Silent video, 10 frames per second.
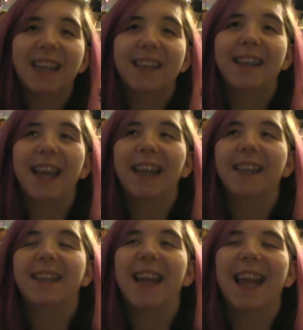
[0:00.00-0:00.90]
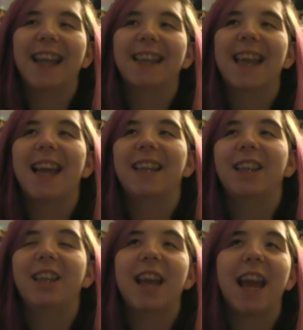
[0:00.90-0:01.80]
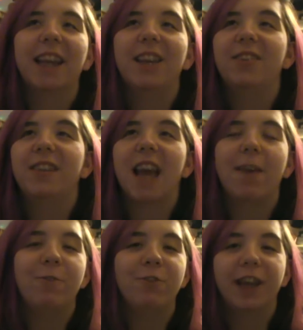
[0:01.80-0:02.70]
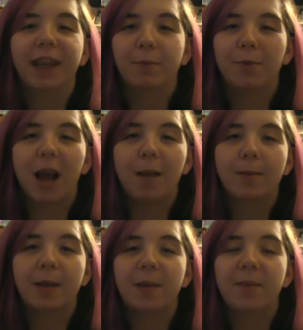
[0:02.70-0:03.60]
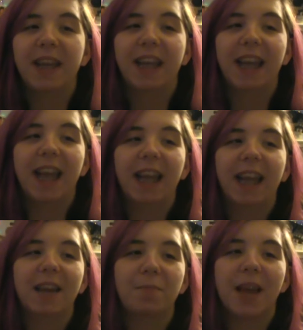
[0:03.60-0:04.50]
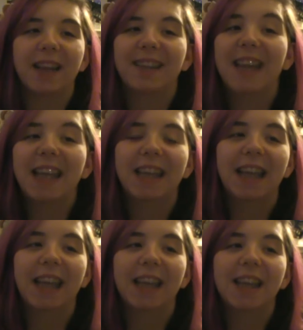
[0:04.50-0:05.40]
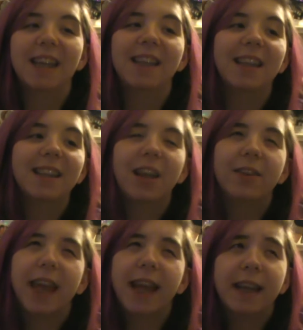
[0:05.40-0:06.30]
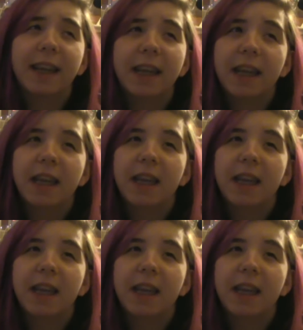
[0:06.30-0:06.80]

saying that Jack used to have a drinking problem, and he accidentally dislocated